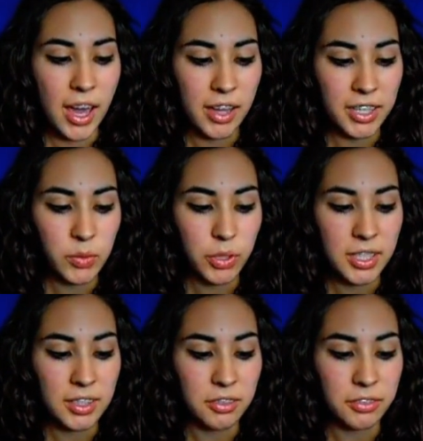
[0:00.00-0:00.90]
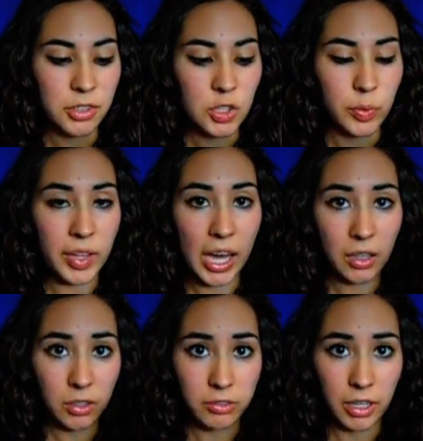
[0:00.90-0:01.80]
and this one is infused with
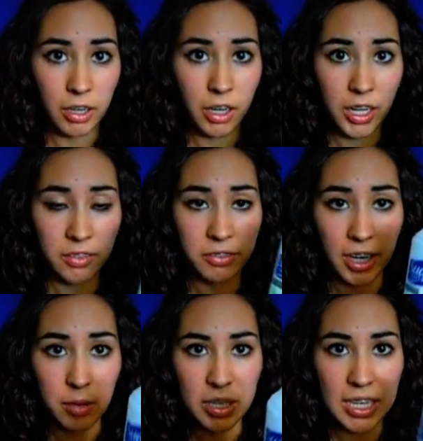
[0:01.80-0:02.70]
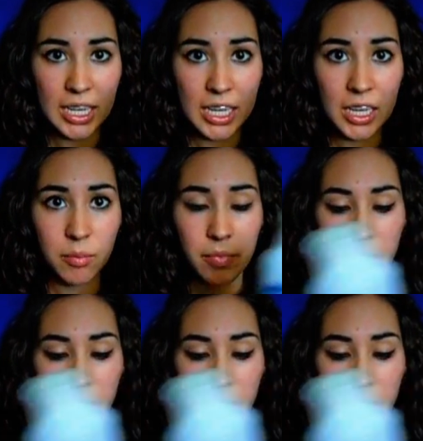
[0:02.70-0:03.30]
aloe vera and vitamin E.